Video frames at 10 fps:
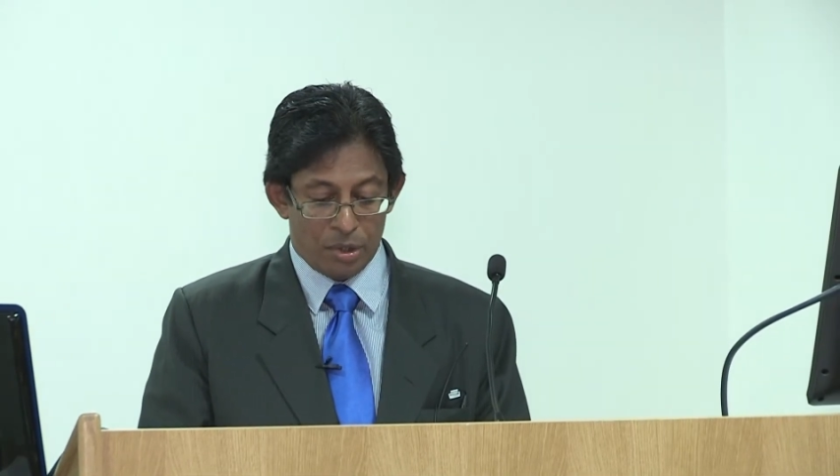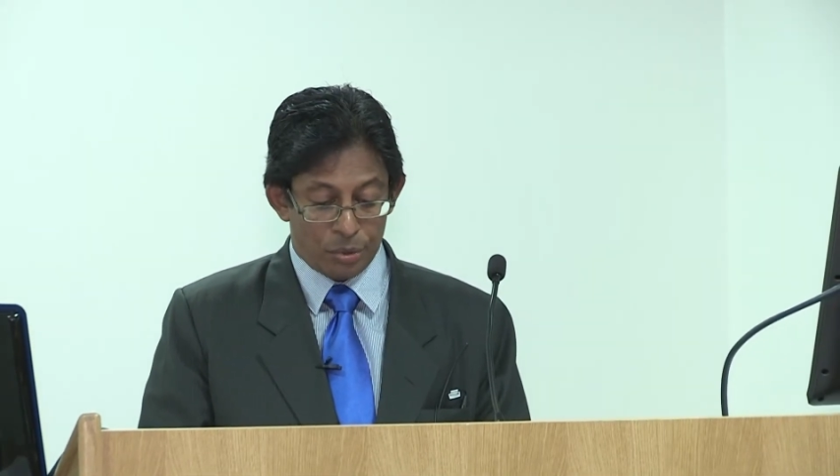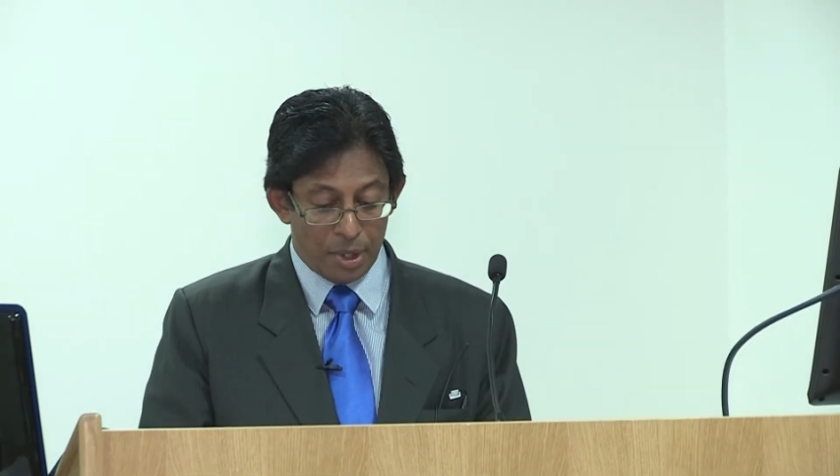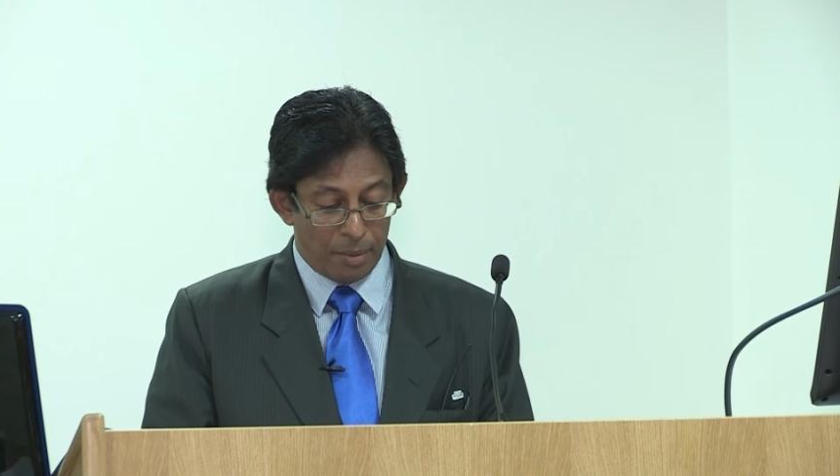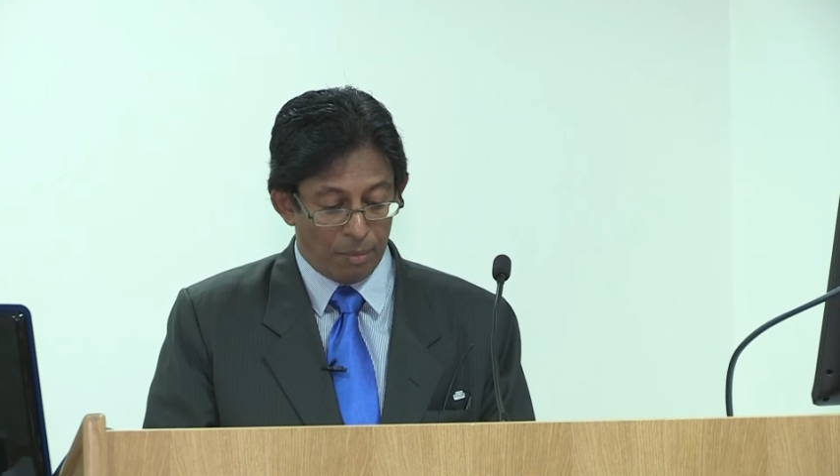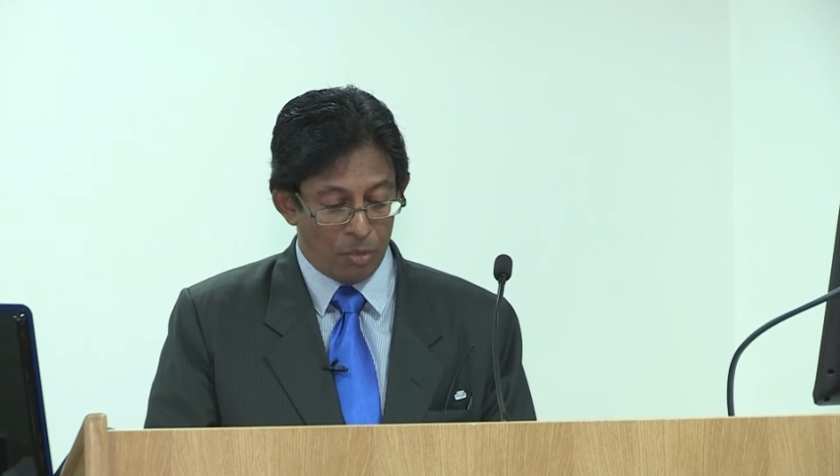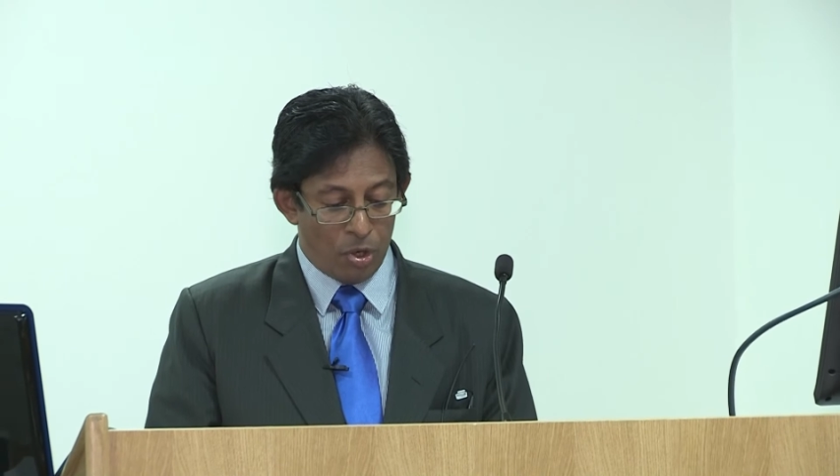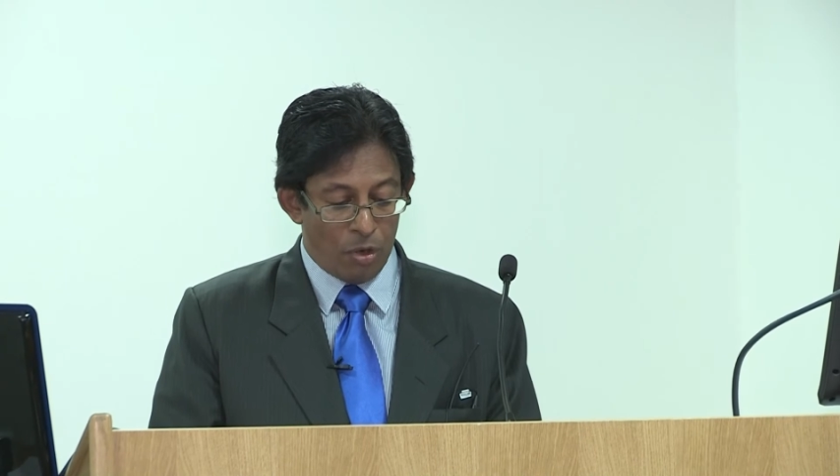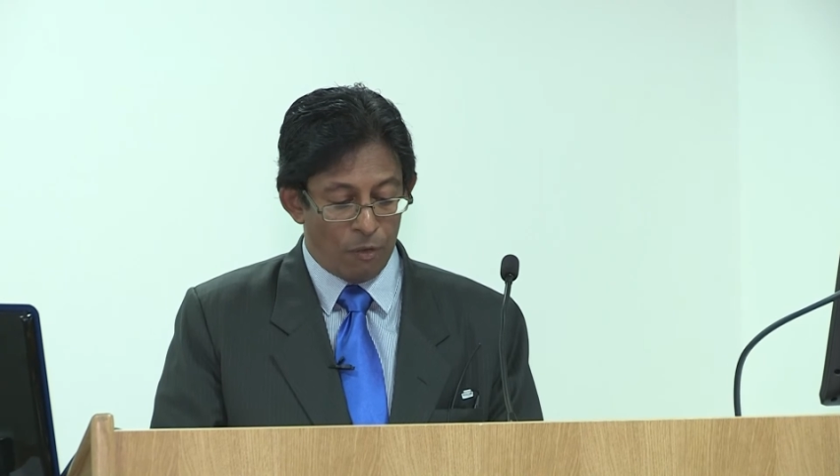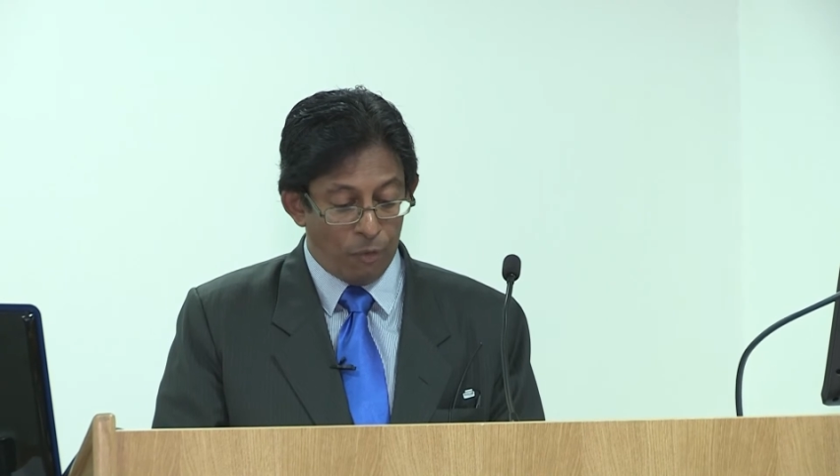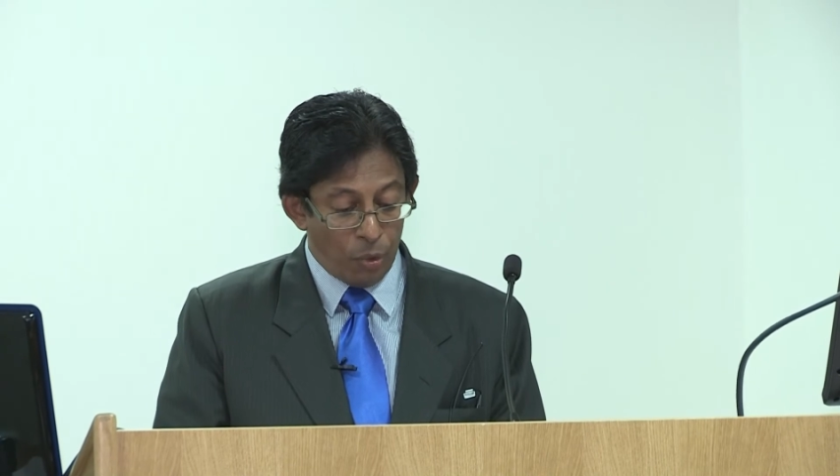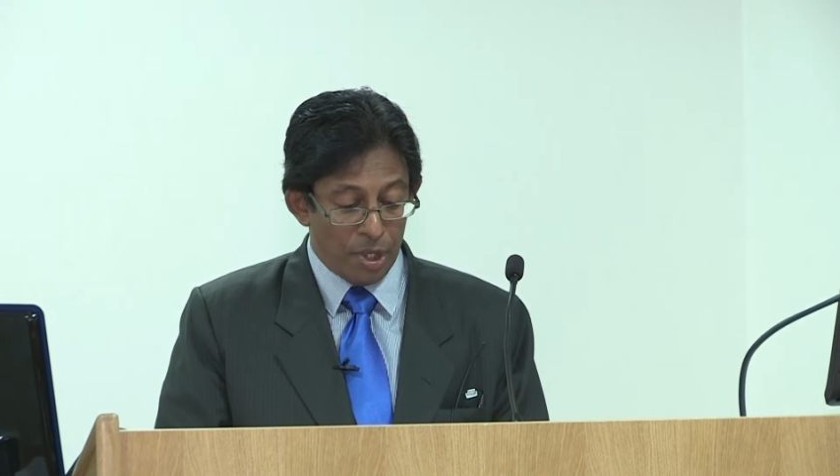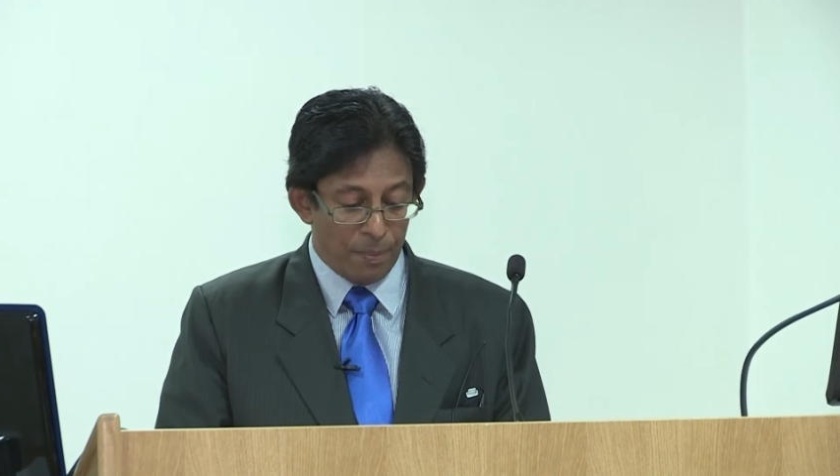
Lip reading: To them, full